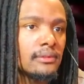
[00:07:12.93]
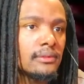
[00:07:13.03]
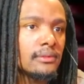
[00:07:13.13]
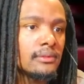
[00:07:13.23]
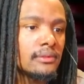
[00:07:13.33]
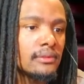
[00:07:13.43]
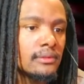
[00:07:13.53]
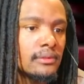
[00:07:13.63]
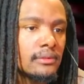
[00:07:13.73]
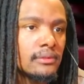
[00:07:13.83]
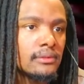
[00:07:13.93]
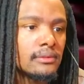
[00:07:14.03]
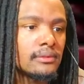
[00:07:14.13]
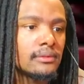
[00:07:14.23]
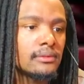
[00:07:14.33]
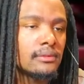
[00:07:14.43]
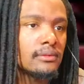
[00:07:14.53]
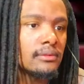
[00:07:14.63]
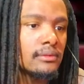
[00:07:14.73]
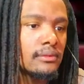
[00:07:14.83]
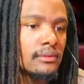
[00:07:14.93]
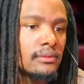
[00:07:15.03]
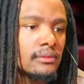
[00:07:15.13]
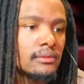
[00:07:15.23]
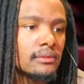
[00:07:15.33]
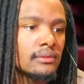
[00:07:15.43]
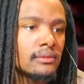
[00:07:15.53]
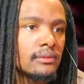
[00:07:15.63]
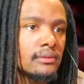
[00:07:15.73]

(silent)